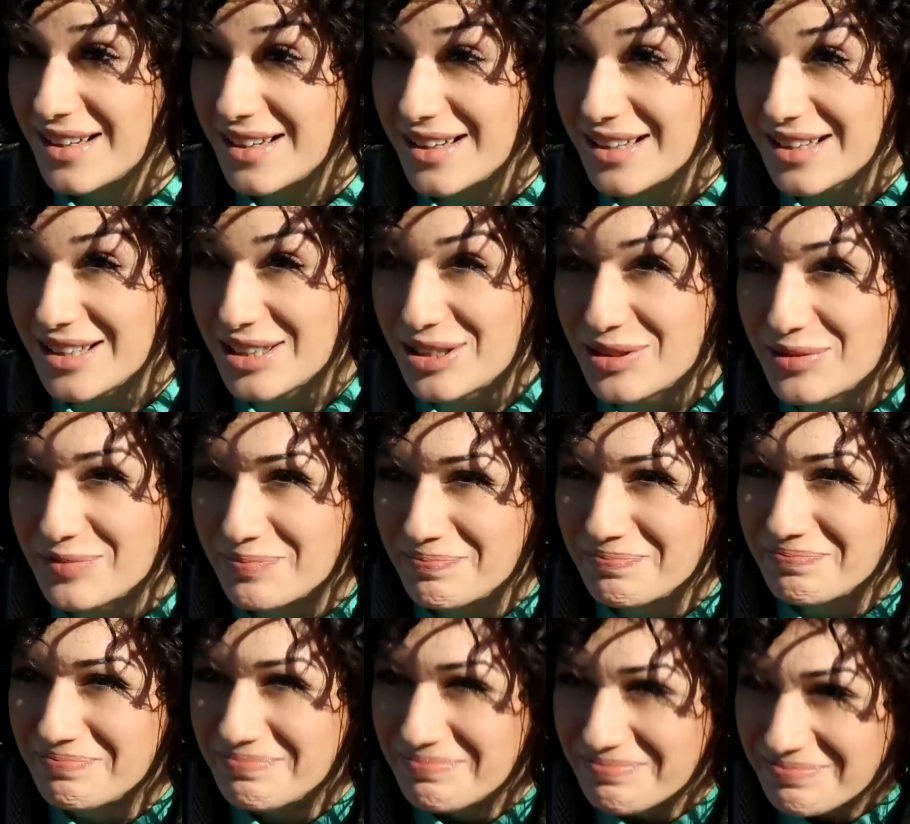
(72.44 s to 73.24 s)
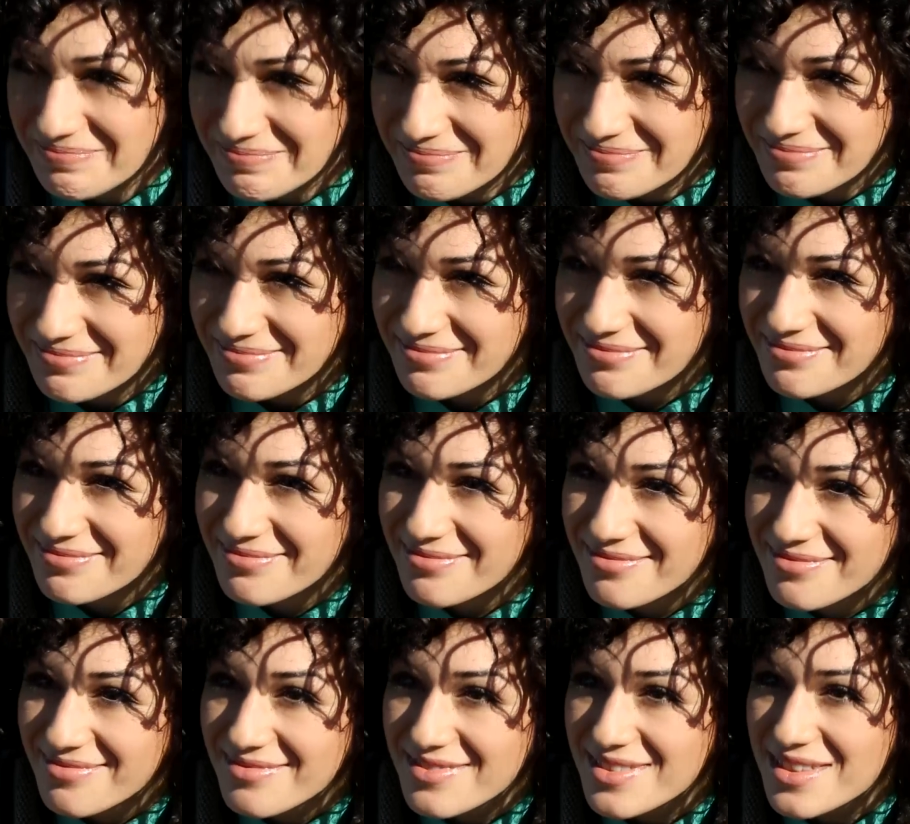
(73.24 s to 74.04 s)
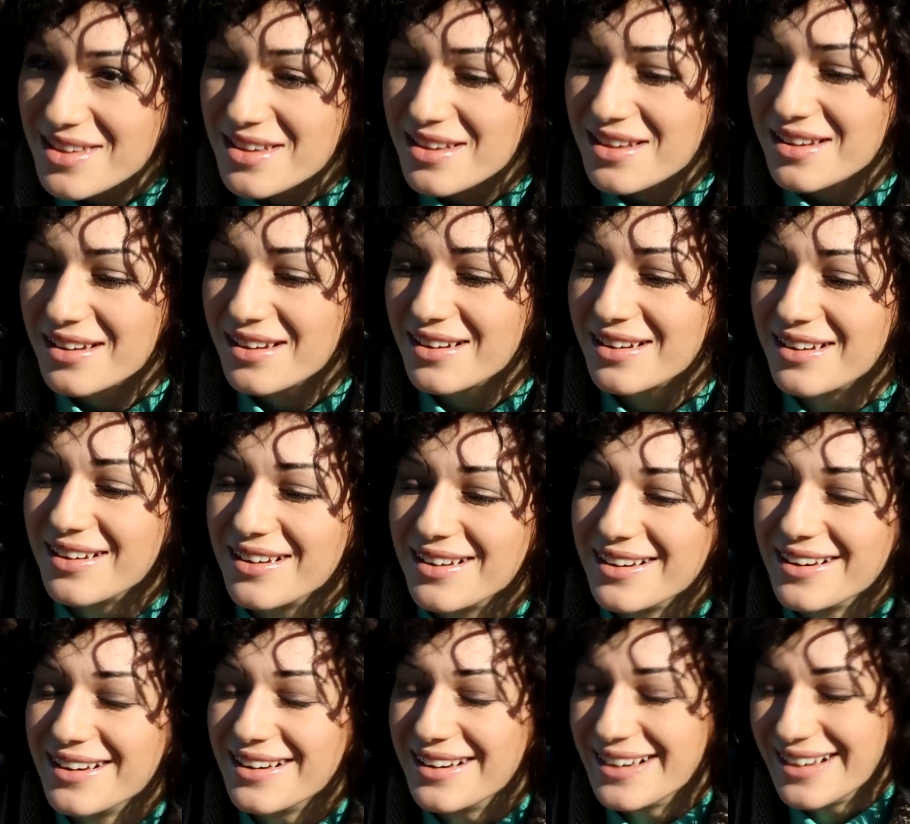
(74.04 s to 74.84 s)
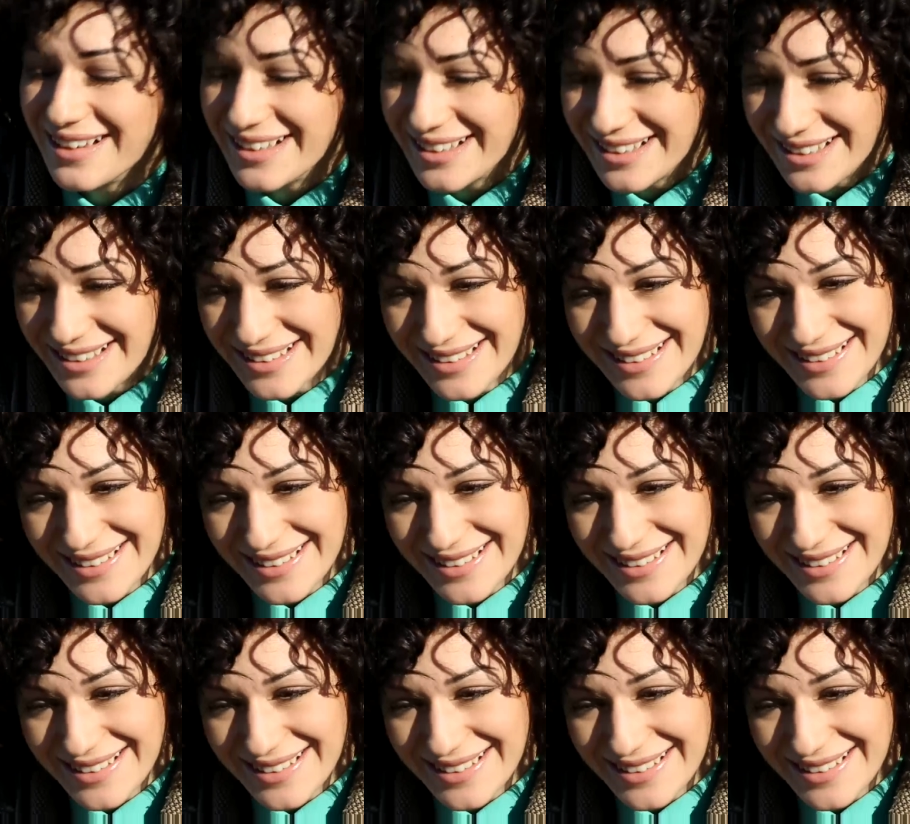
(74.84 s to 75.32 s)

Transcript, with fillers: two antennas and a square tongue. Nothing. It doesn't work.